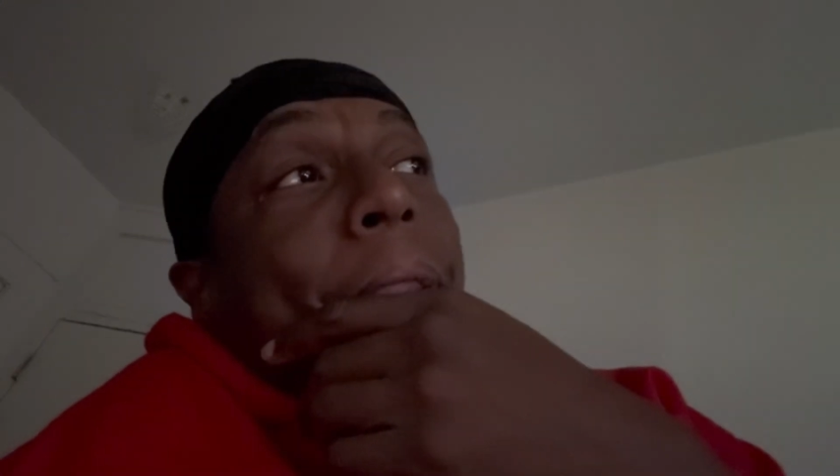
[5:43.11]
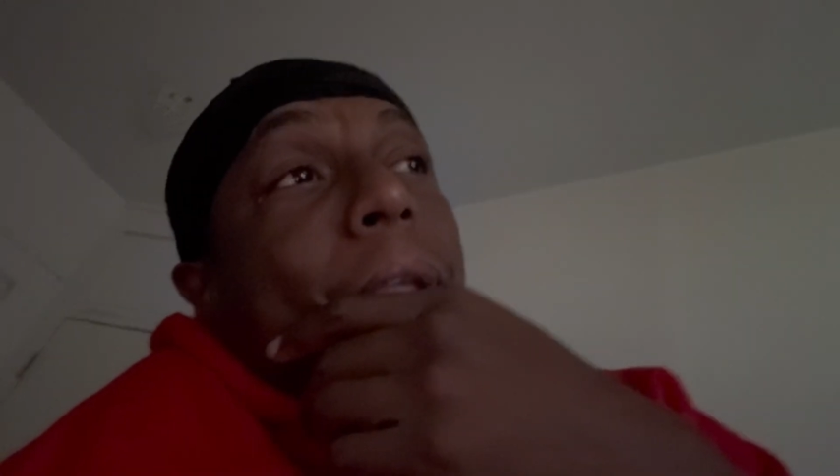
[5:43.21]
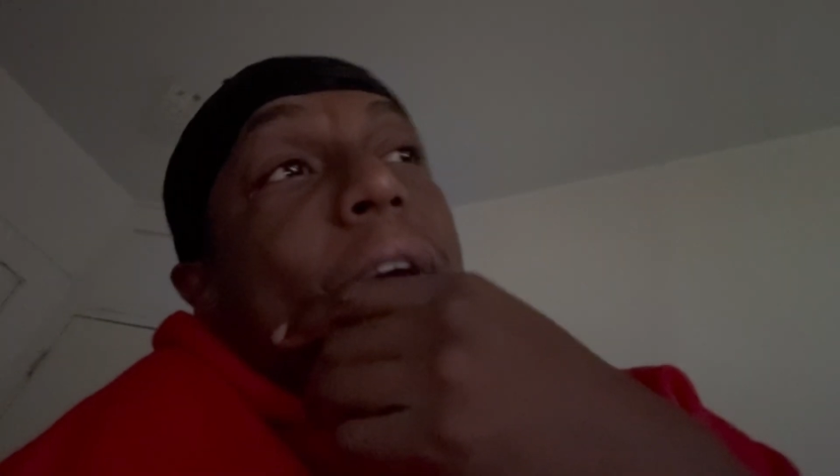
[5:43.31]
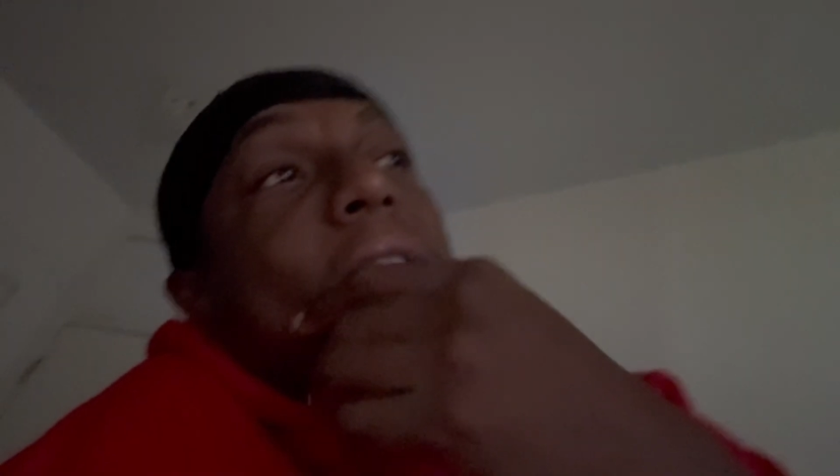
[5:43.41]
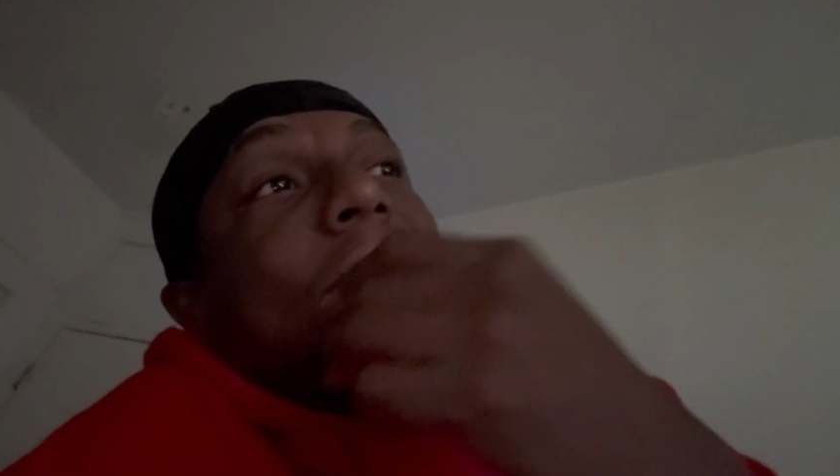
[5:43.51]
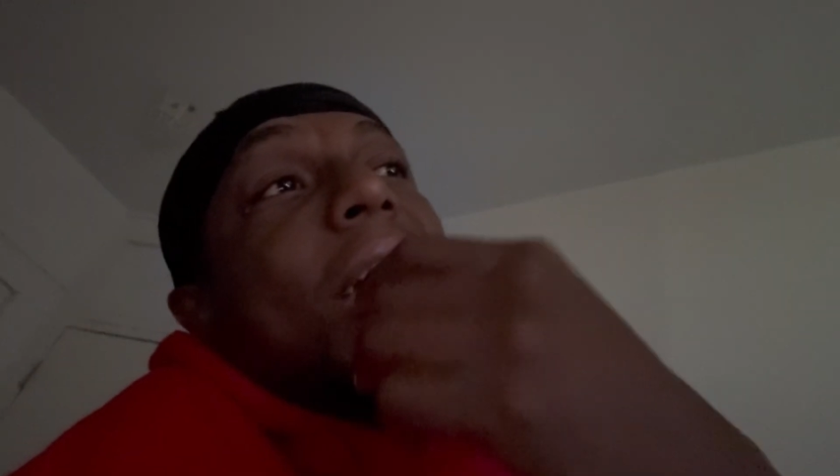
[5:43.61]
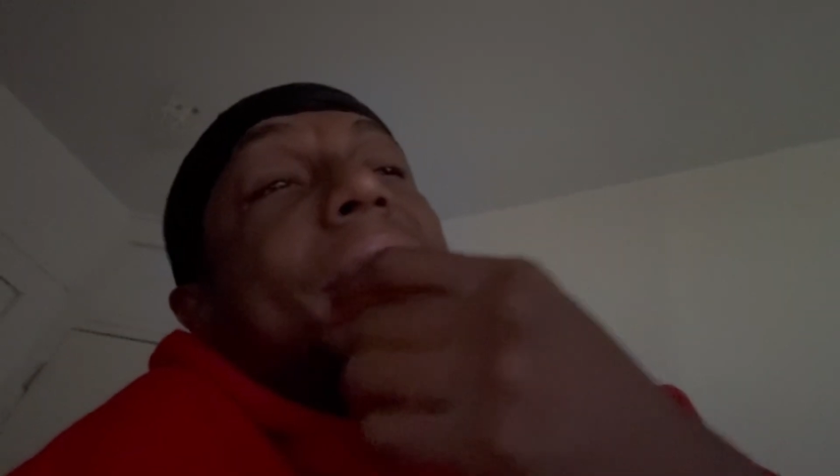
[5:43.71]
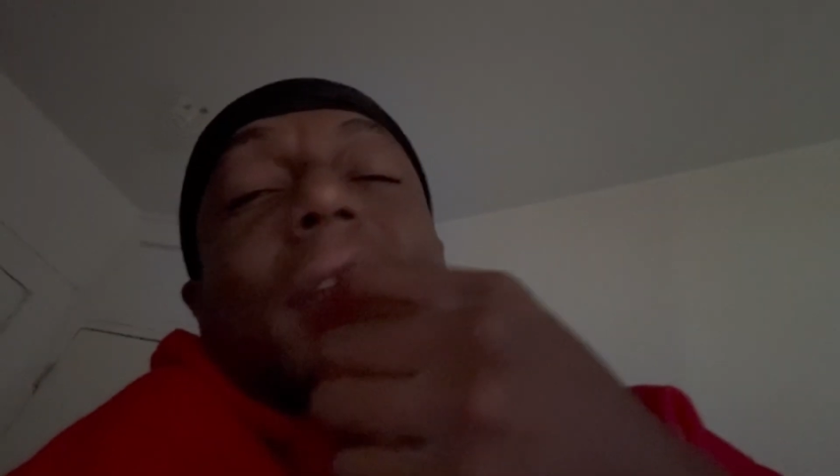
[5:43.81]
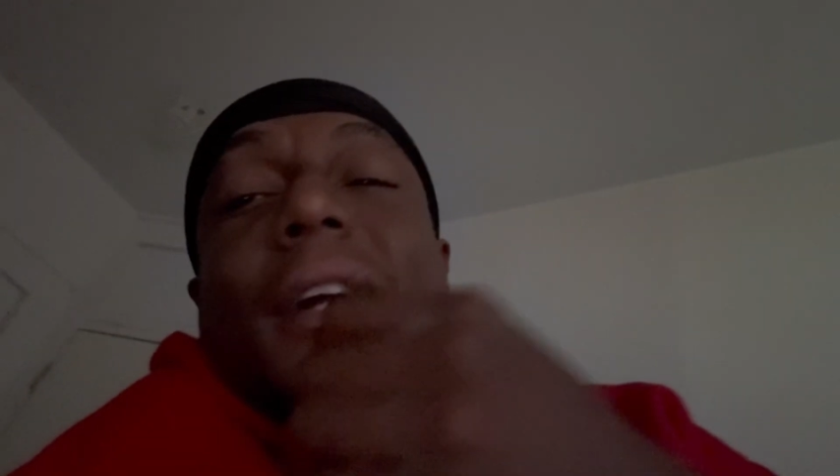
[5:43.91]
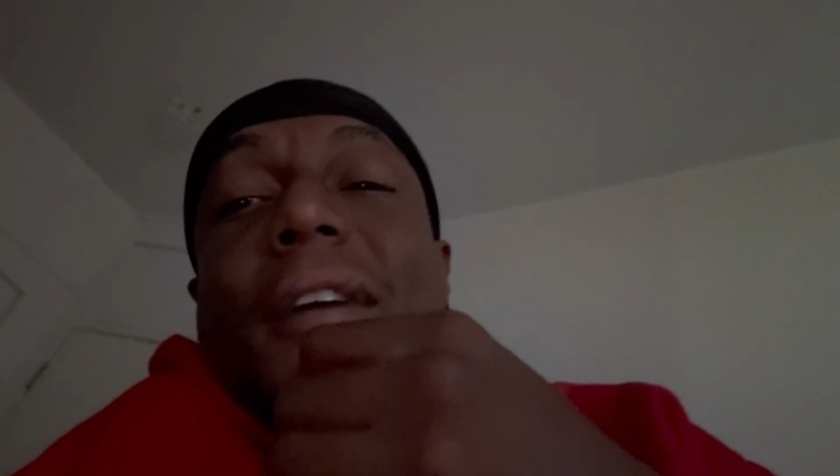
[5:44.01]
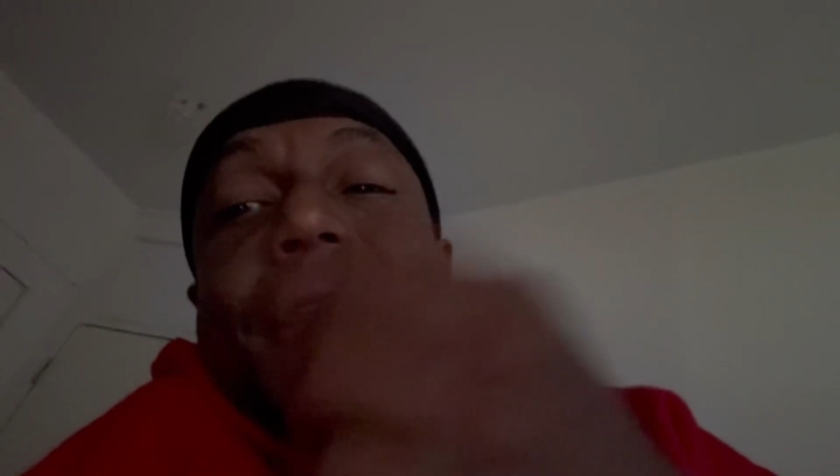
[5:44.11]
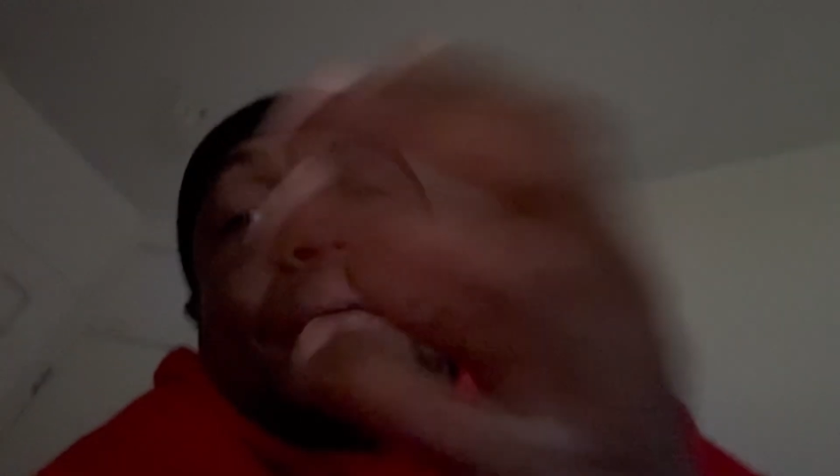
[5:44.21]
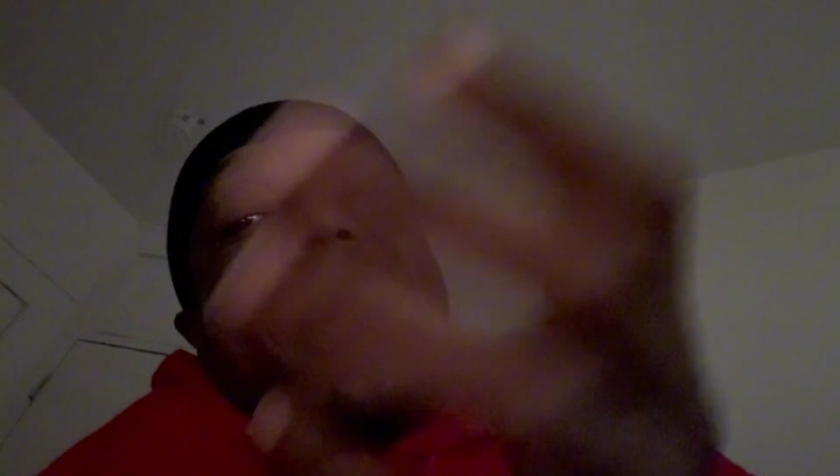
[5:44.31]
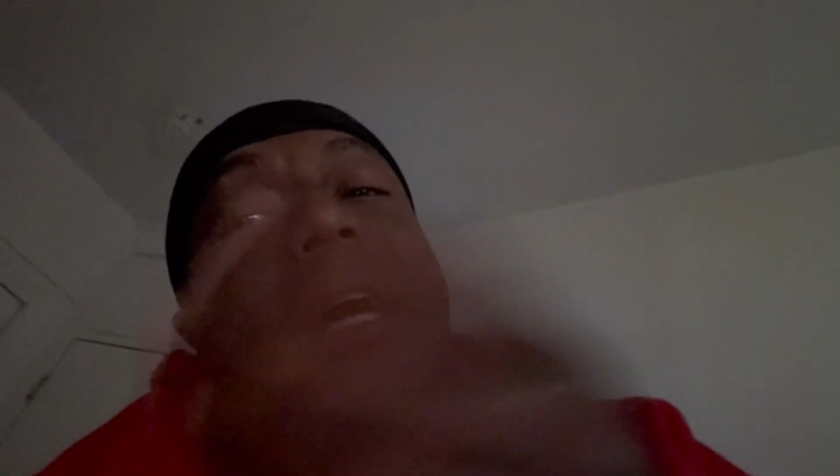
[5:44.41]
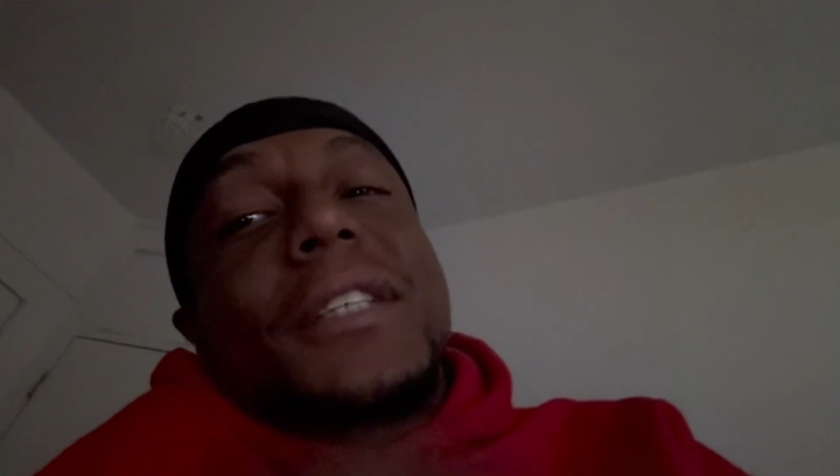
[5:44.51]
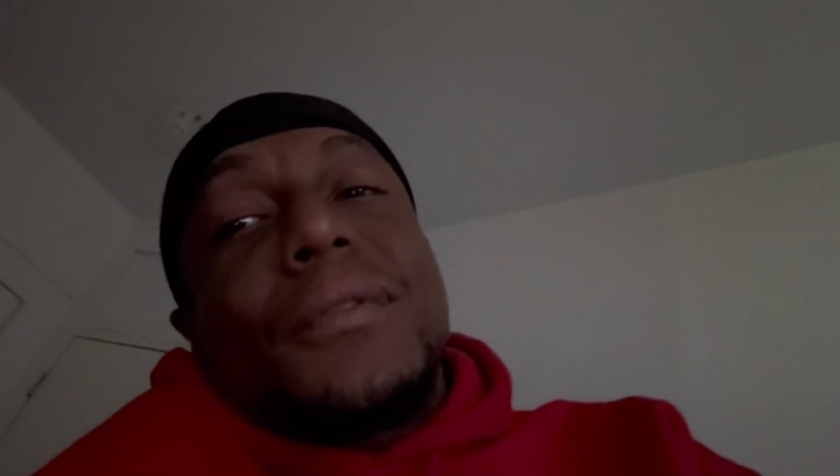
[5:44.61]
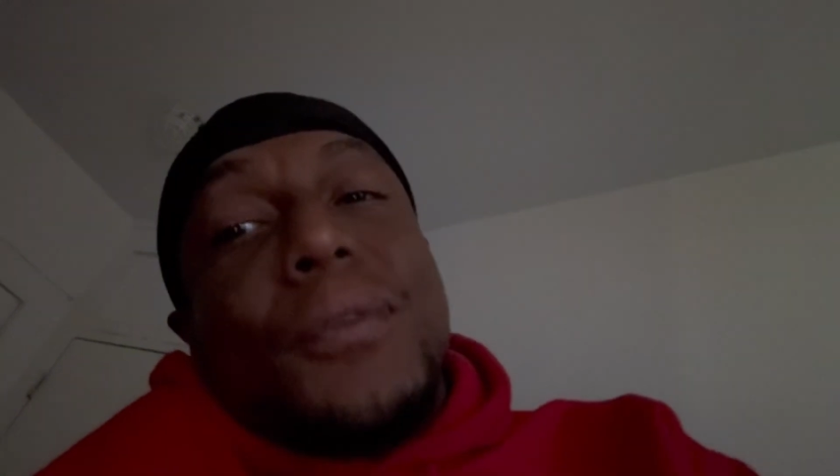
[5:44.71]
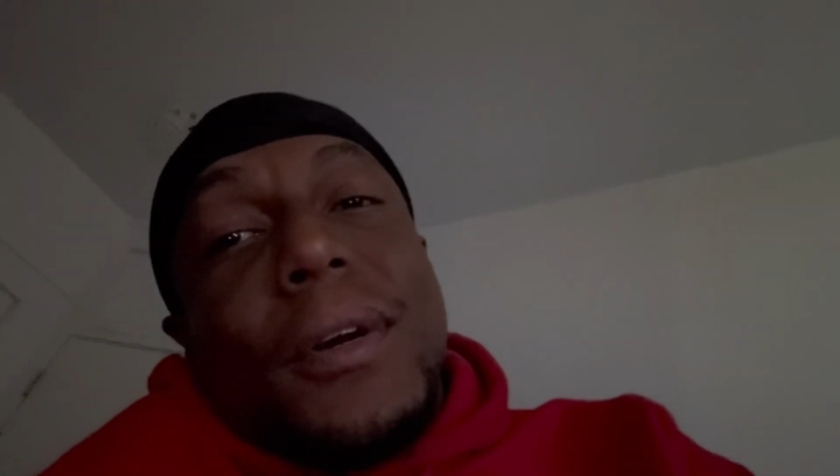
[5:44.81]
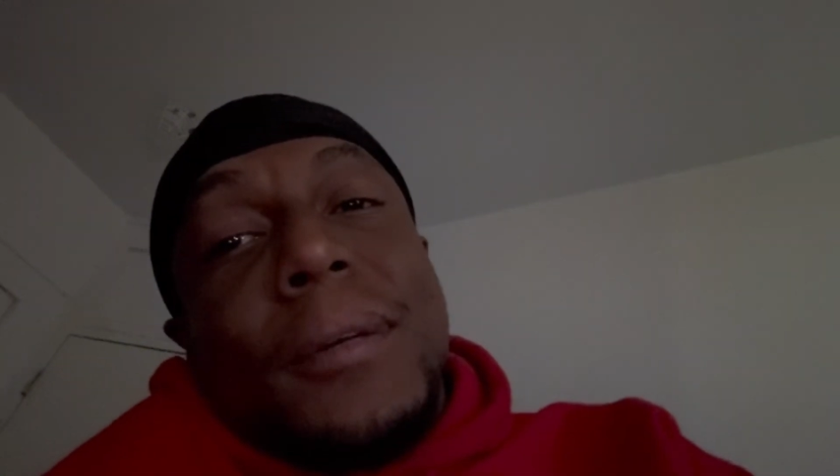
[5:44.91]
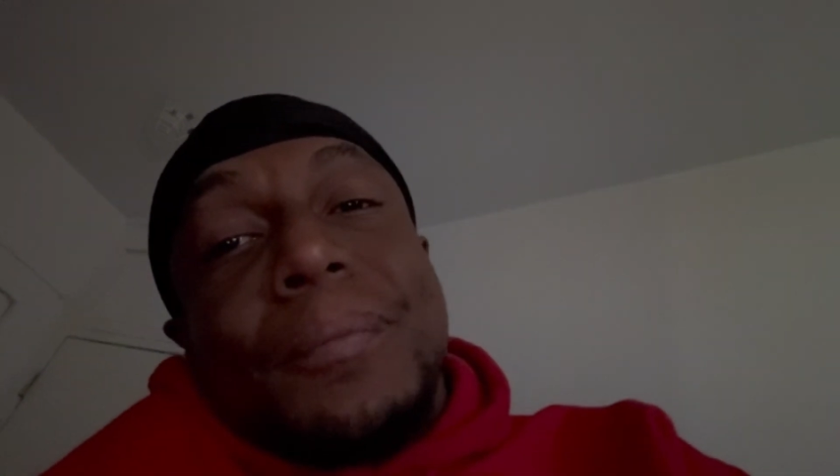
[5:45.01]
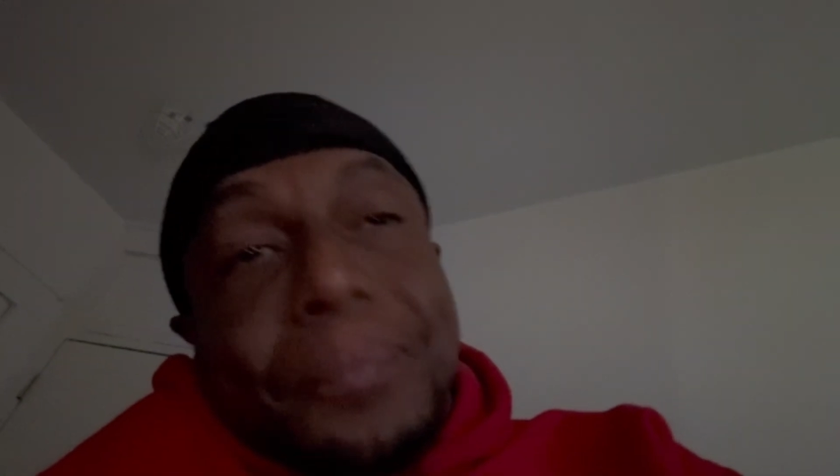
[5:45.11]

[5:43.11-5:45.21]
You have to have a love and a passion for it,